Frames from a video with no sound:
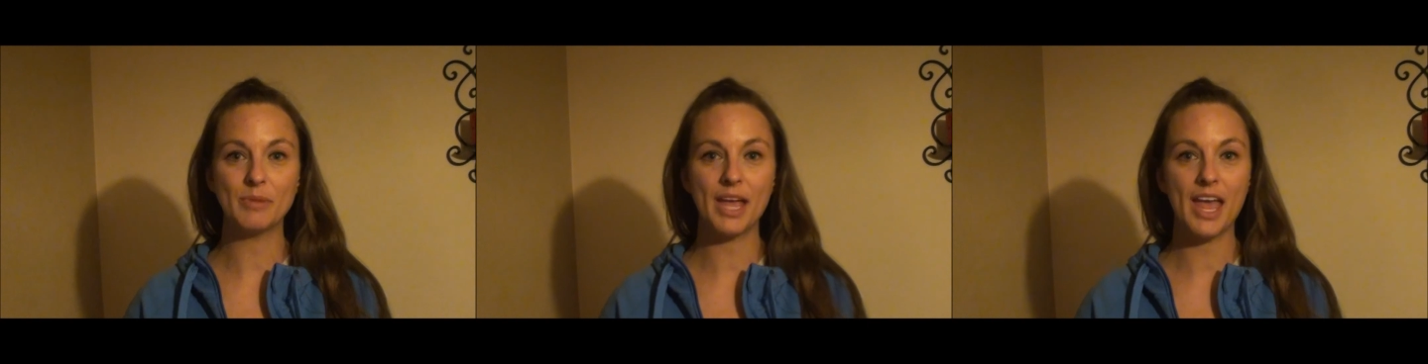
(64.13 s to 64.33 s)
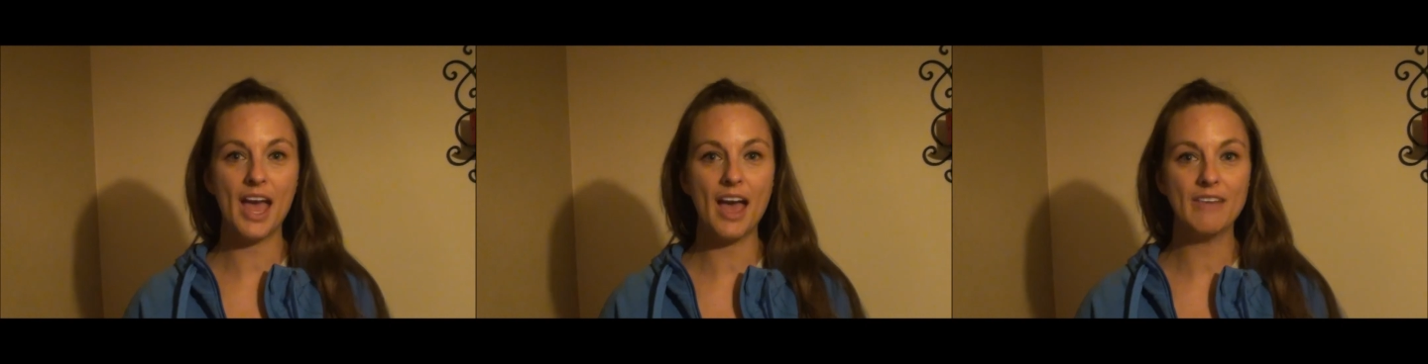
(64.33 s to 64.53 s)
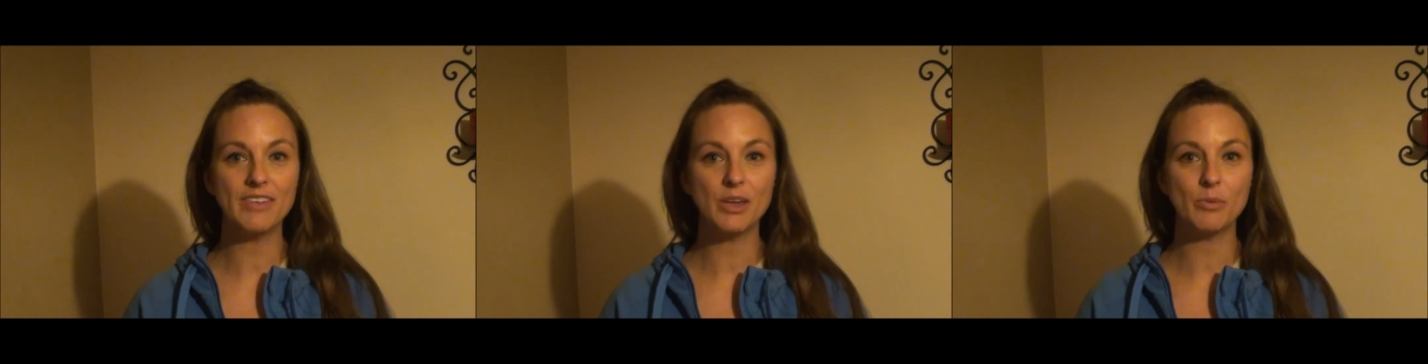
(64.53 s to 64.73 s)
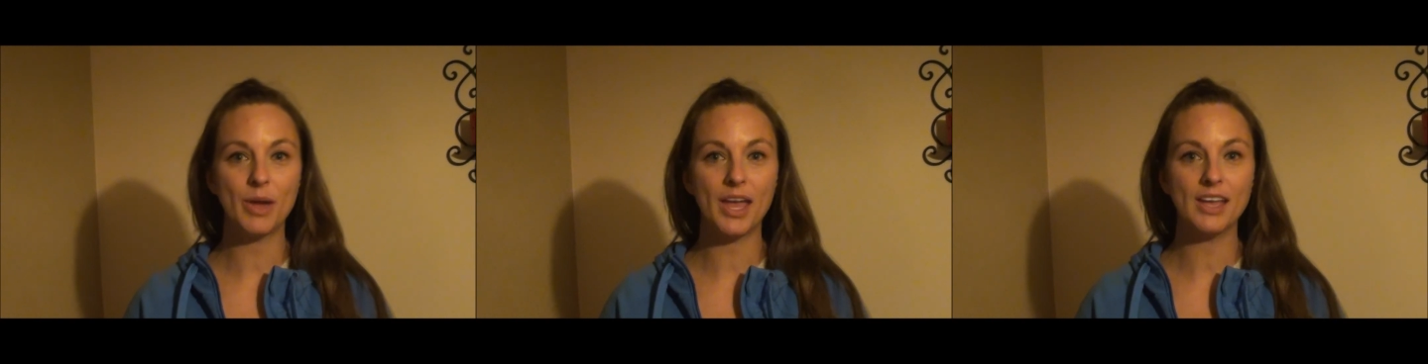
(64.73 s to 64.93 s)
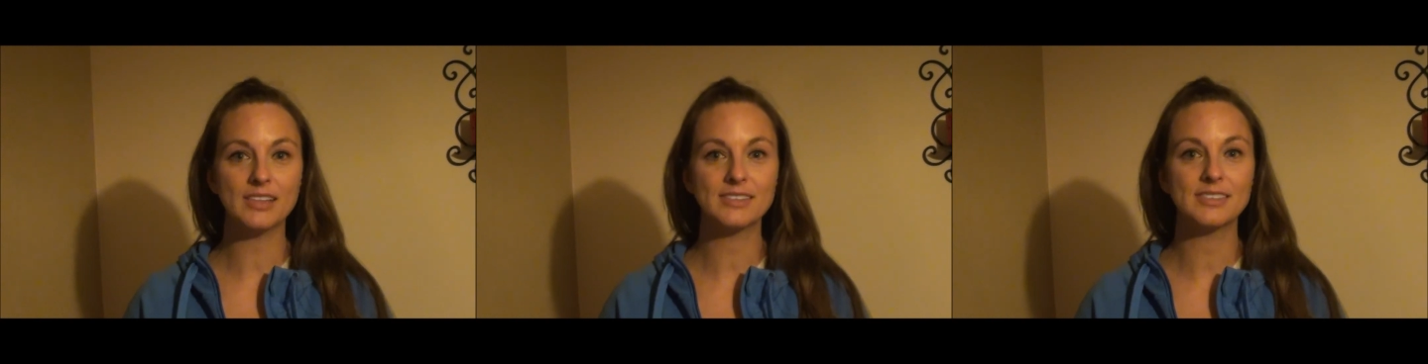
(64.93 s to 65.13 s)
my heavy
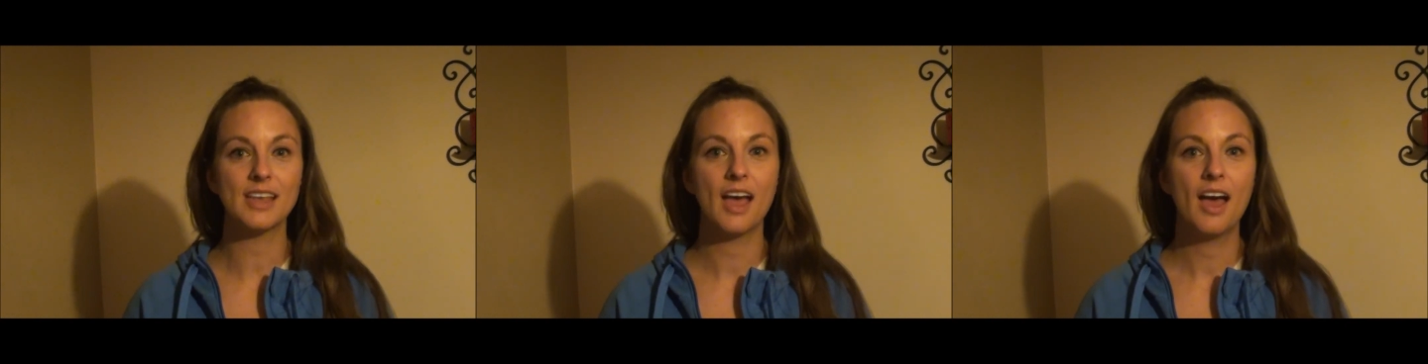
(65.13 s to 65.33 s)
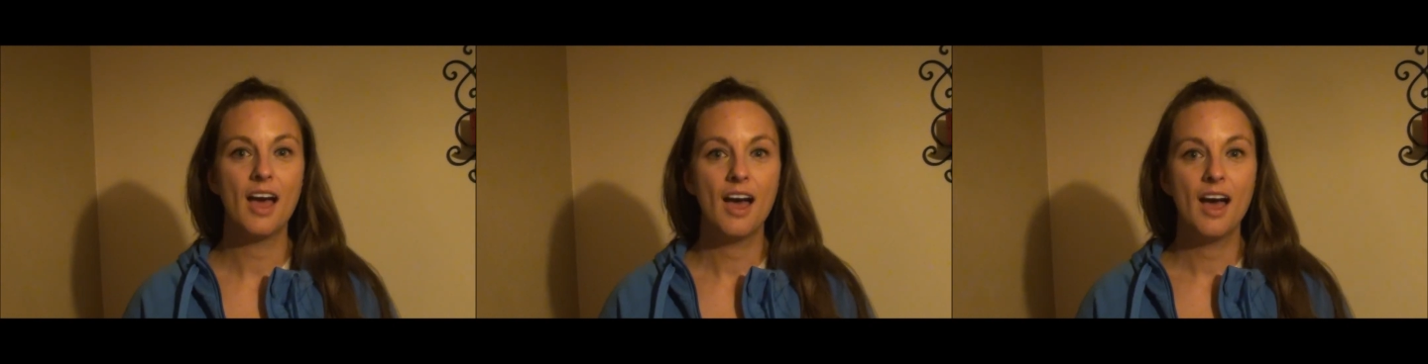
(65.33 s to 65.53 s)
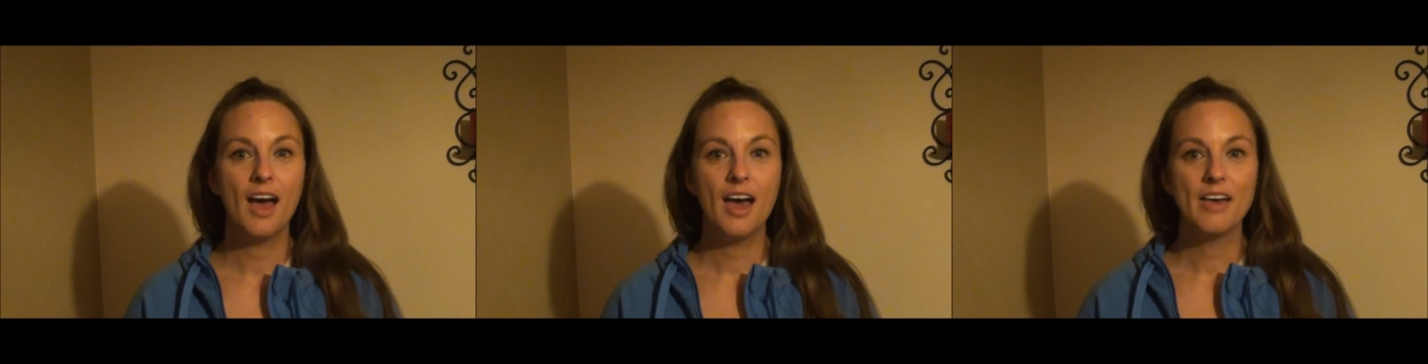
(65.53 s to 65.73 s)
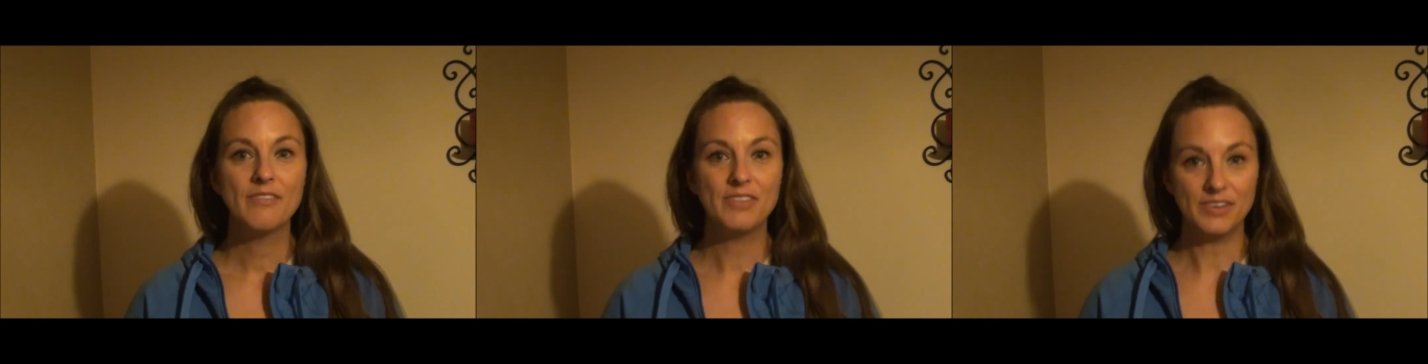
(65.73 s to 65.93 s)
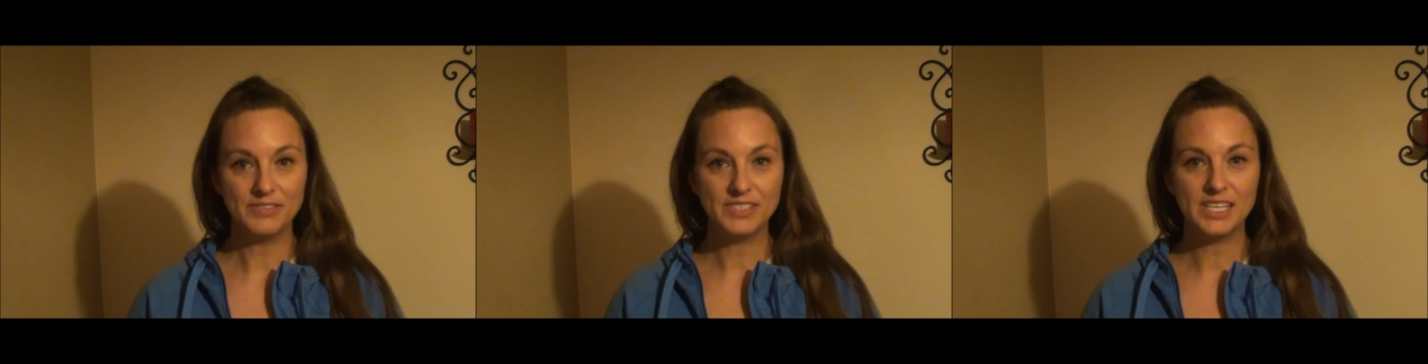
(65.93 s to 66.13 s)
weights.
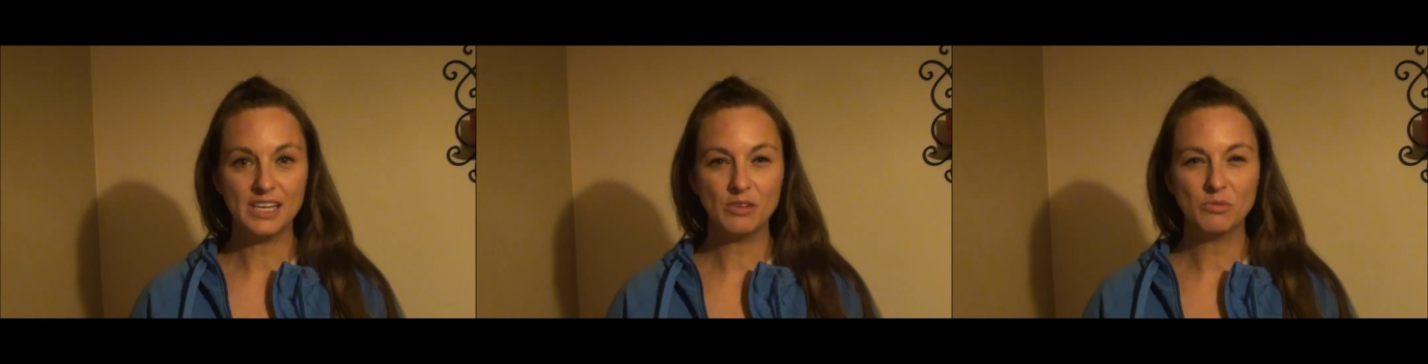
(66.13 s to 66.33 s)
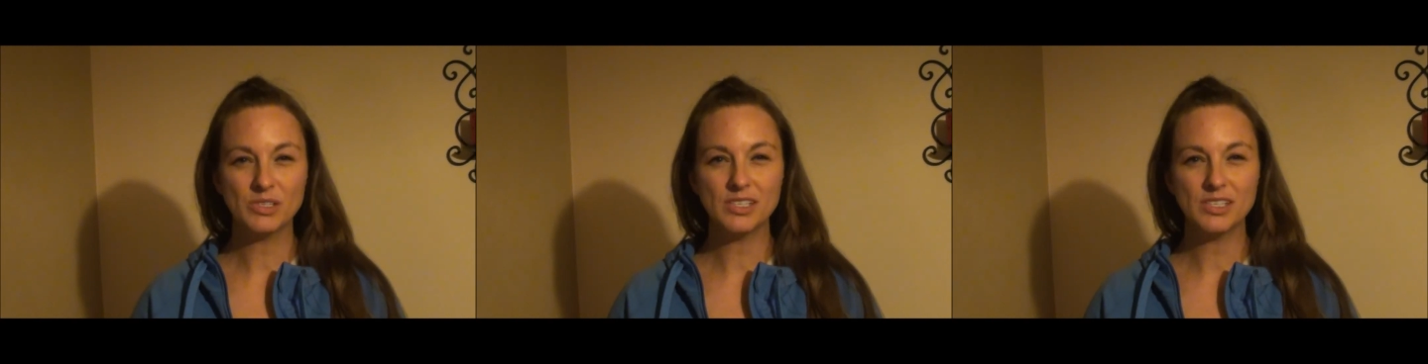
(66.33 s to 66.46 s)
15